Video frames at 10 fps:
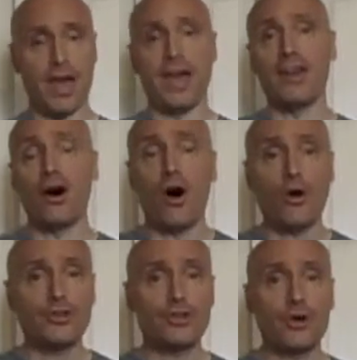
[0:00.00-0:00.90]
And
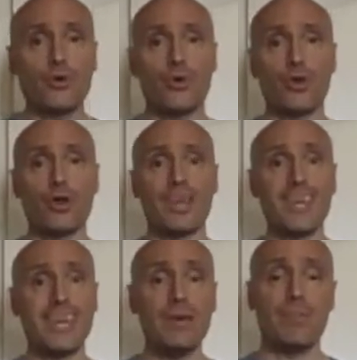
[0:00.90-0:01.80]
also
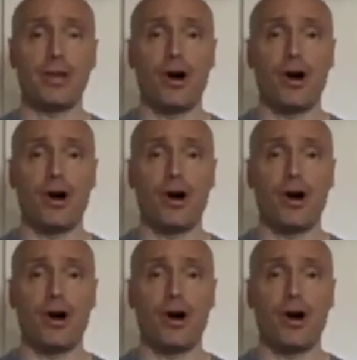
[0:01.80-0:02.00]
keep it